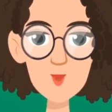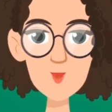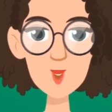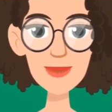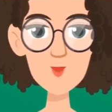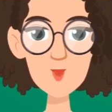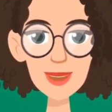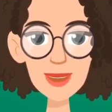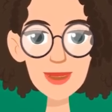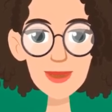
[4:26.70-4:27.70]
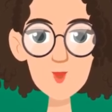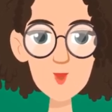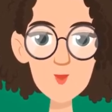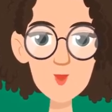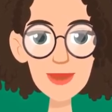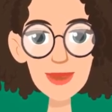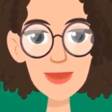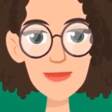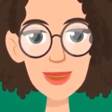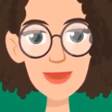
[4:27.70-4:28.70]
wipe away any soap or
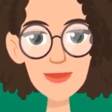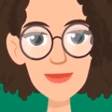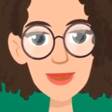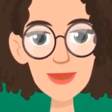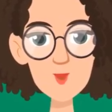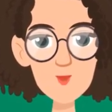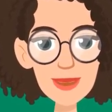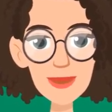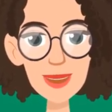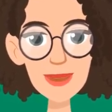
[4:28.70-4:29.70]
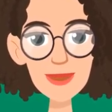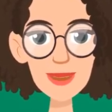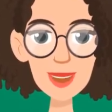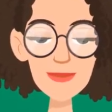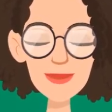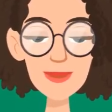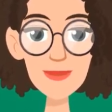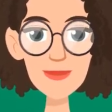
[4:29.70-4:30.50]
disinfectant residue inside the gloves.